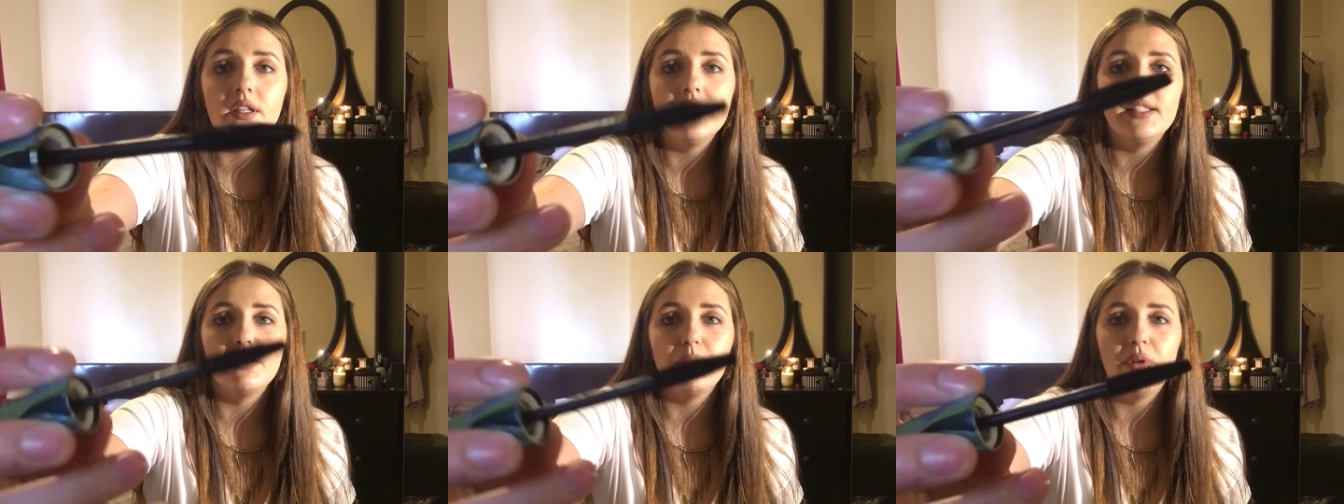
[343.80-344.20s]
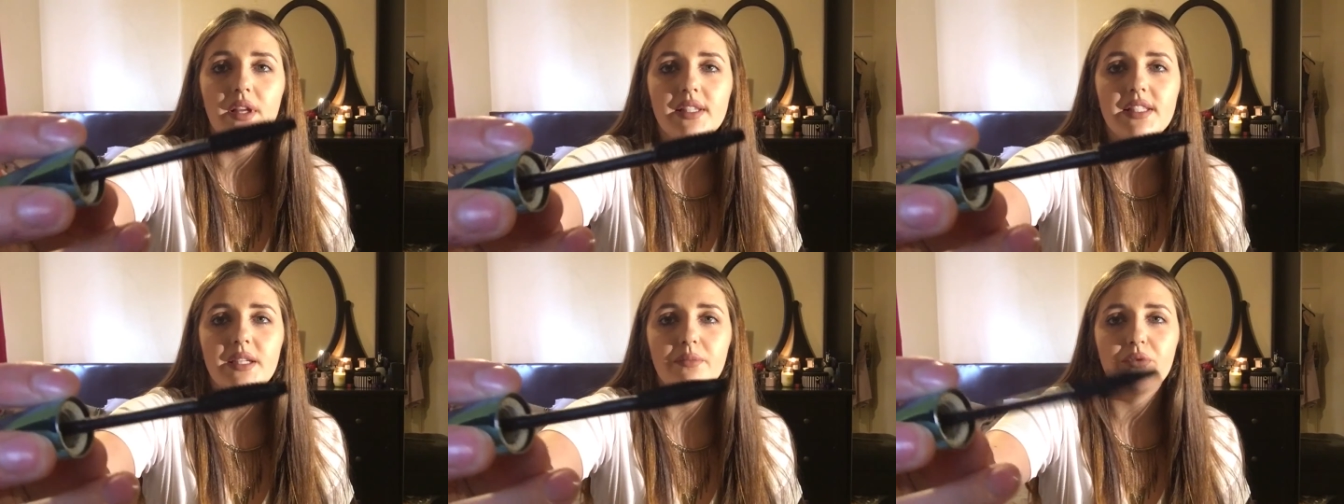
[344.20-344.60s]
is a
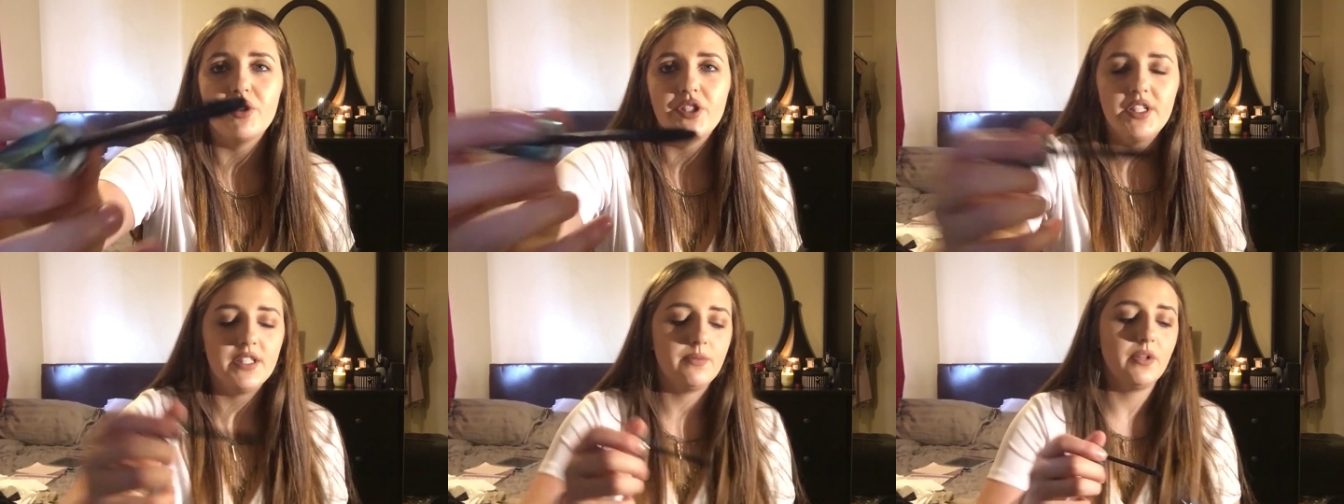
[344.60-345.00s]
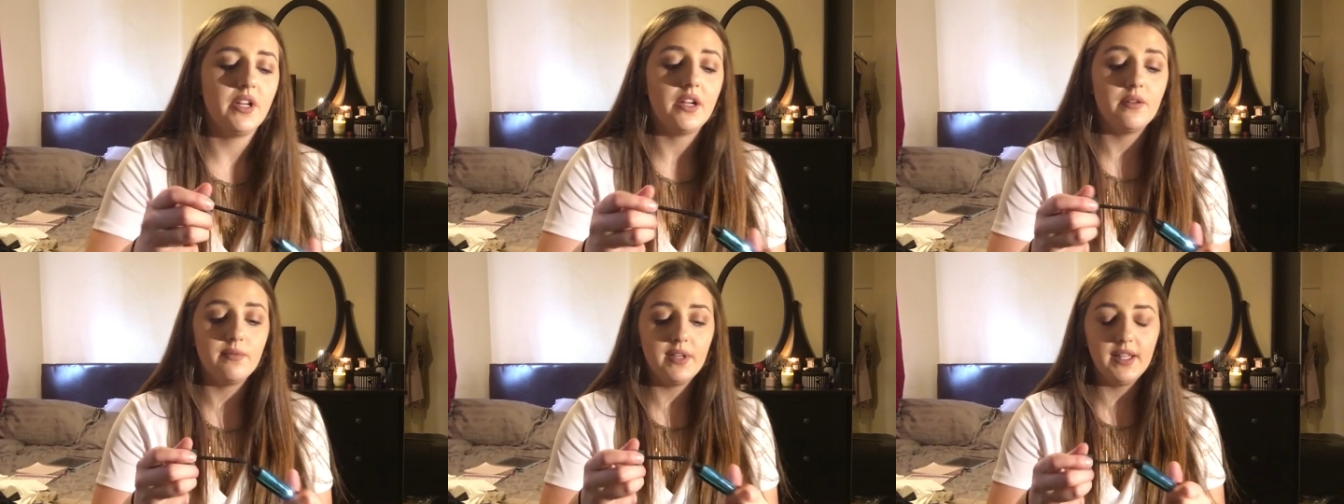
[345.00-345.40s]
plastic brush this one
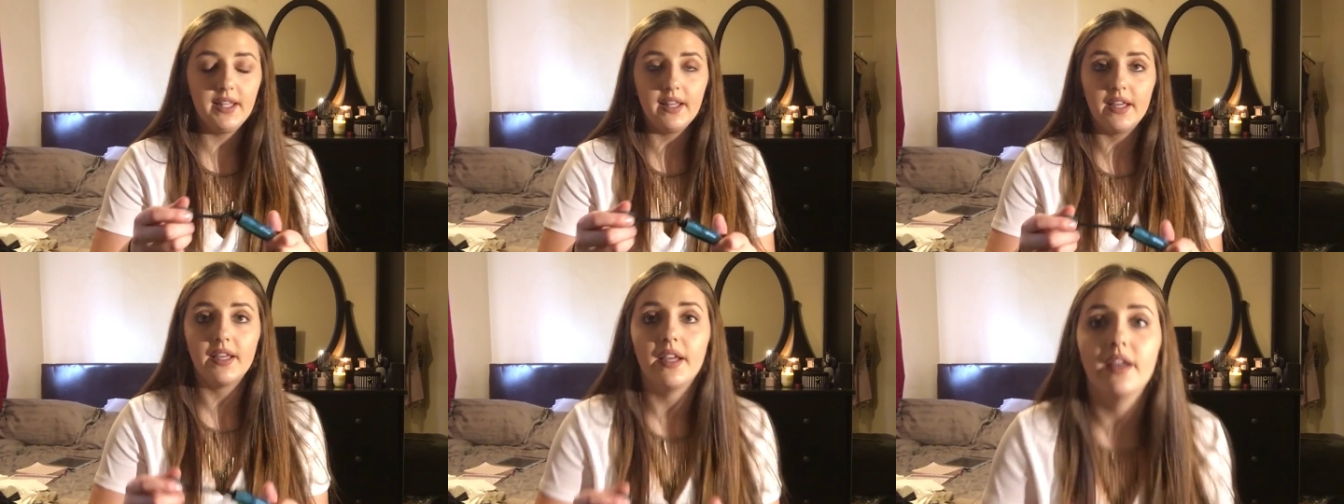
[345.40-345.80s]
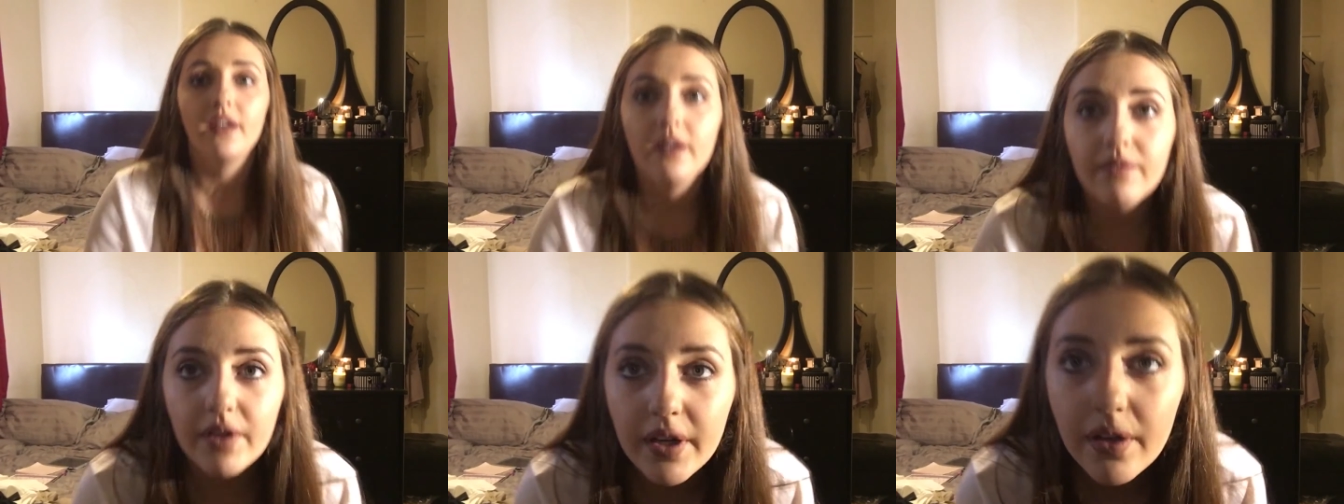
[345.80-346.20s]
and I really like
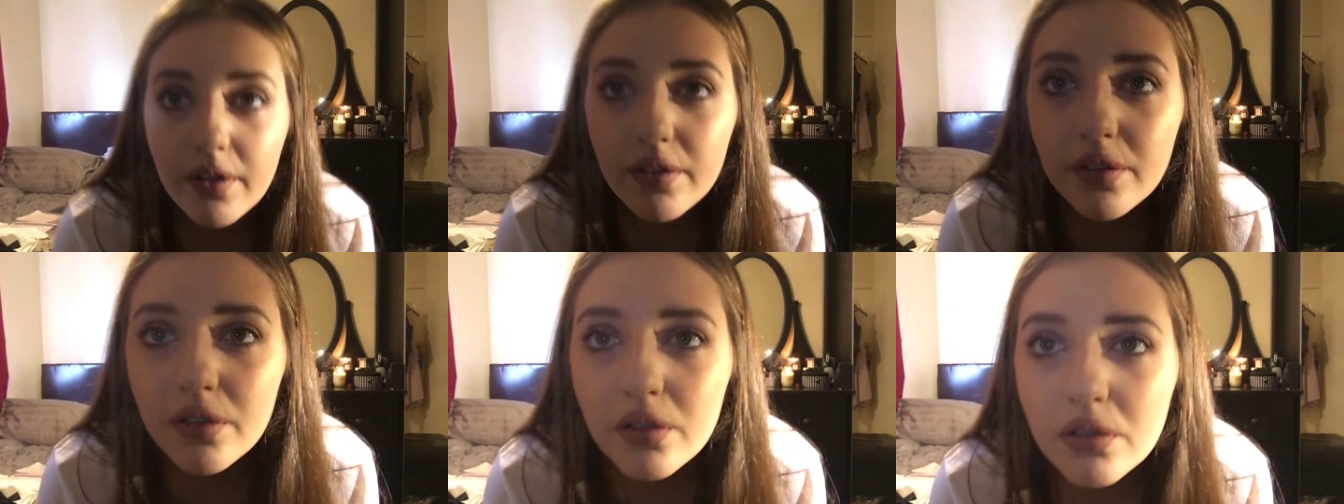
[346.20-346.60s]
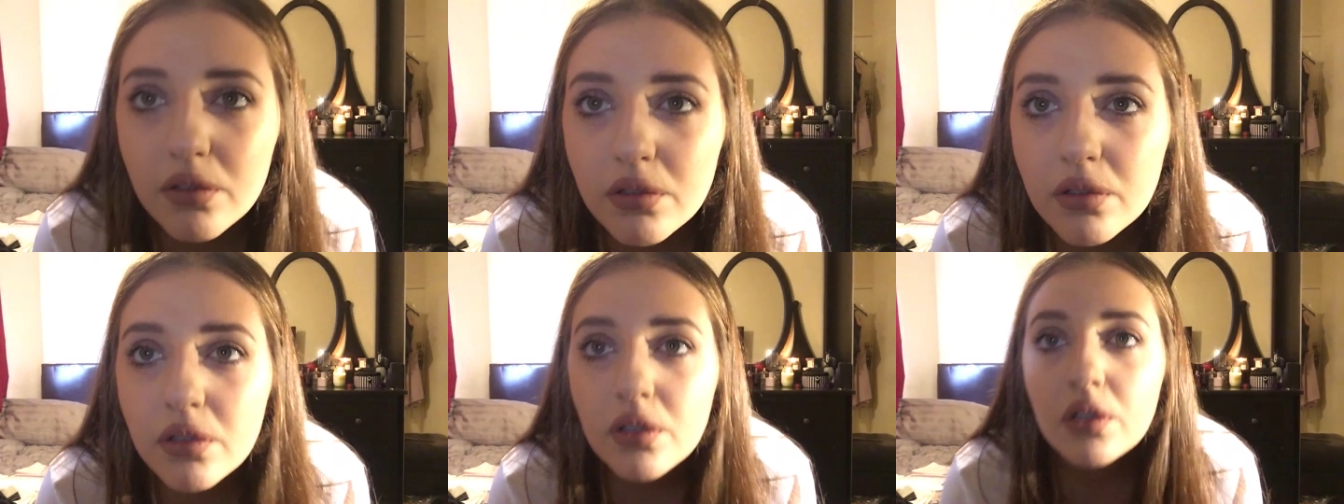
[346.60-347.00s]
it. I've got it on.
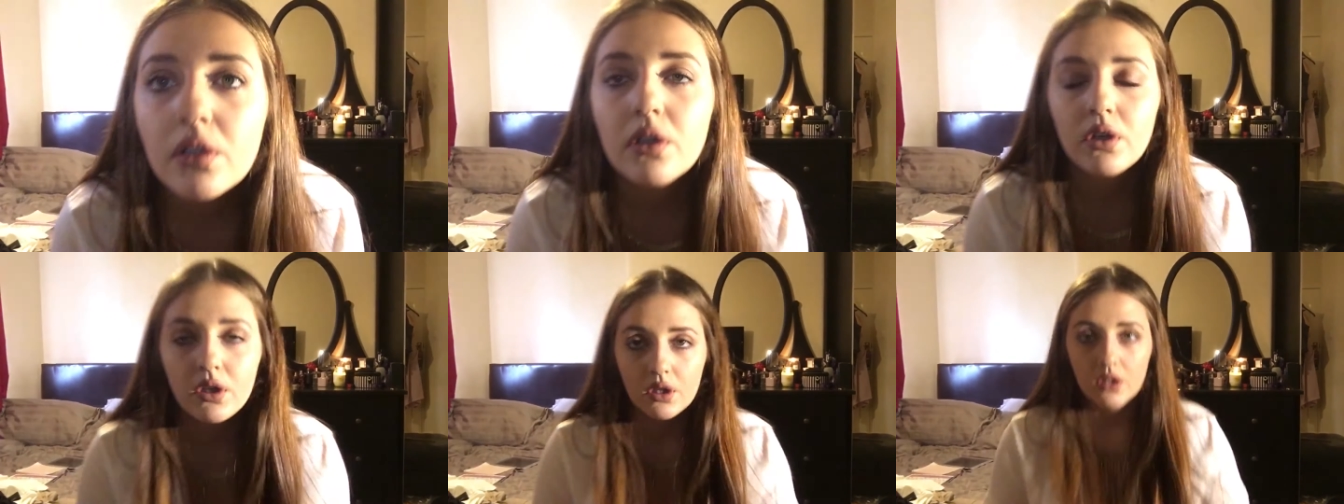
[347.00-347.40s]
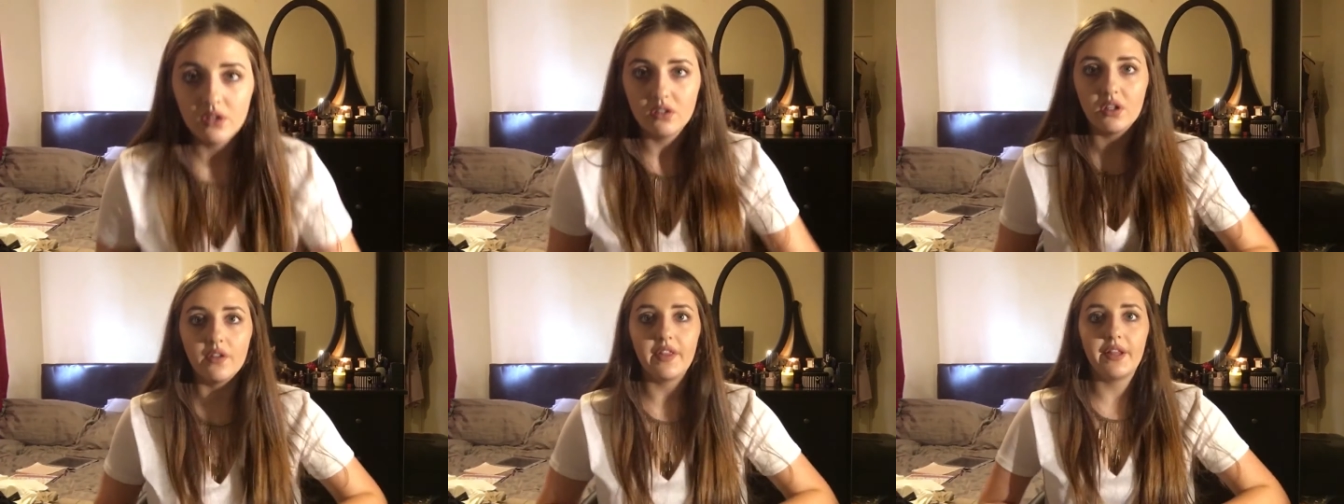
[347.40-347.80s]
Oh
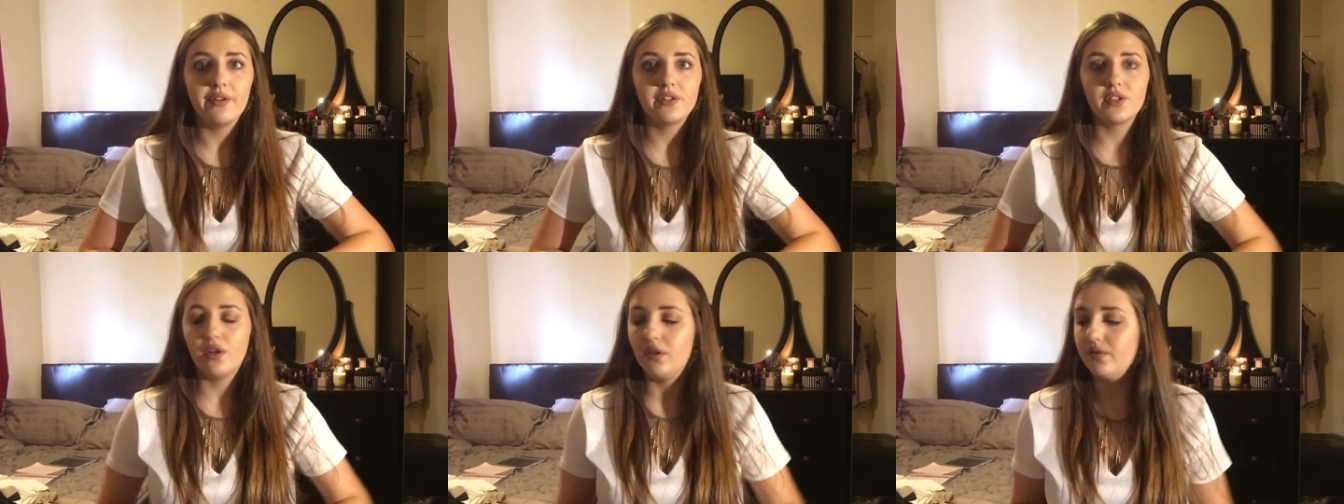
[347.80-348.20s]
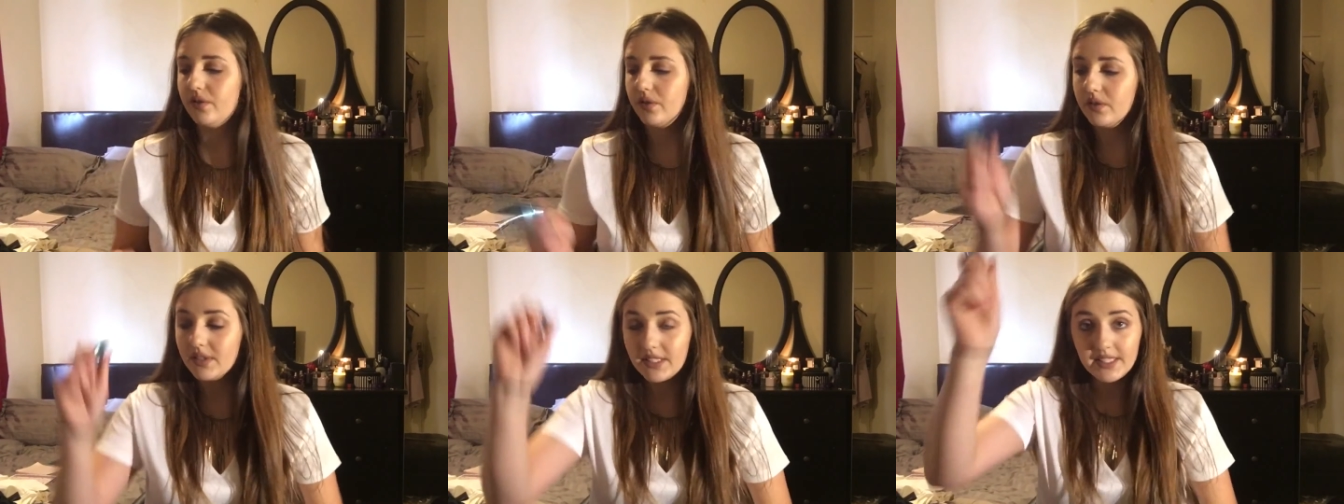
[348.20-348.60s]
god that looks
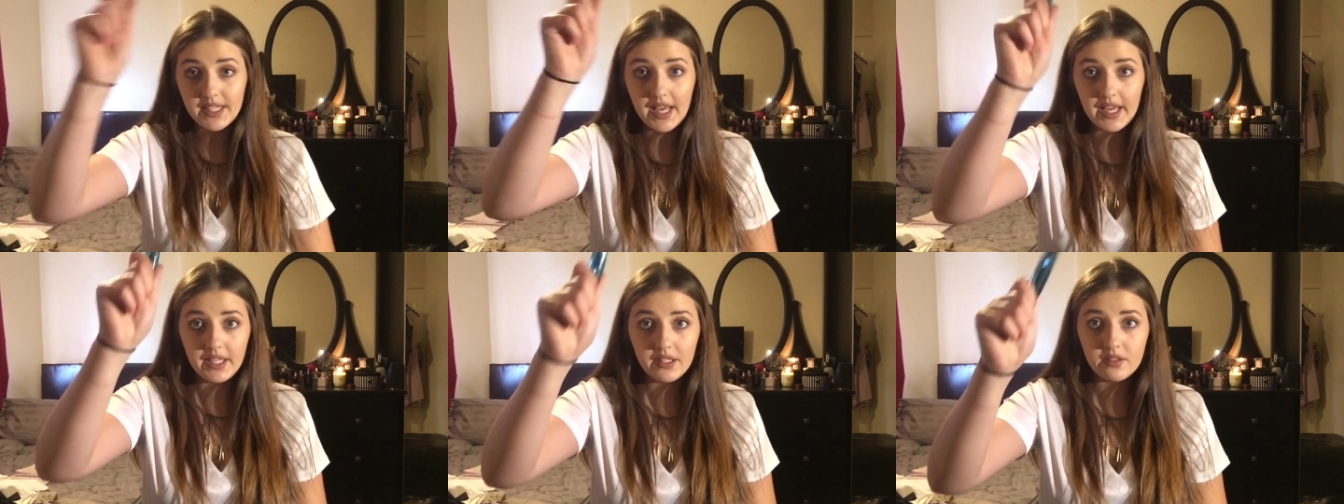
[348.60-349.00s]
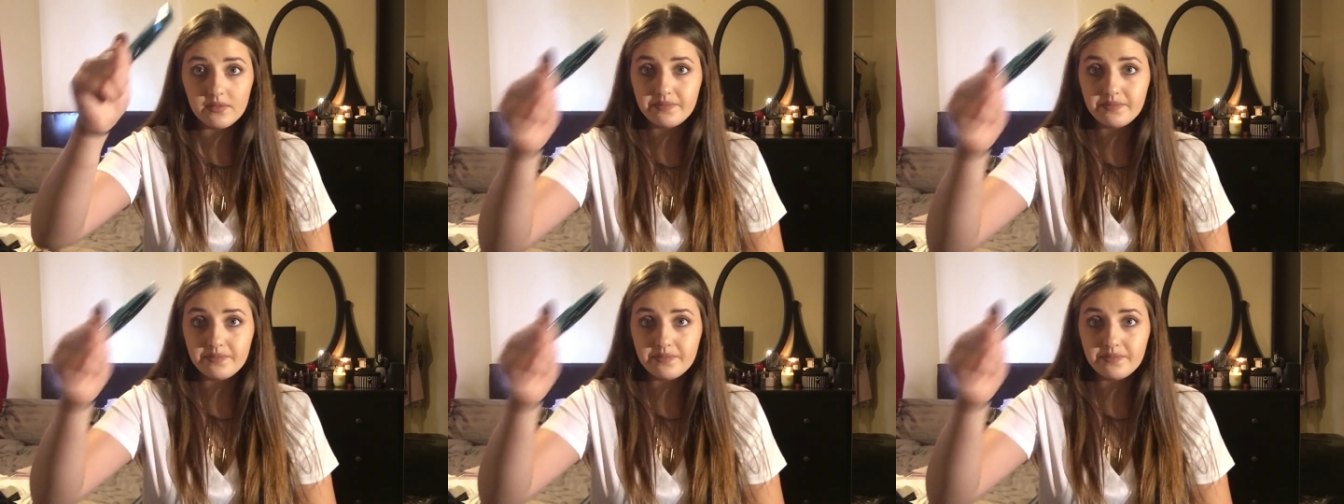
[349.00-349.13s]
awful today.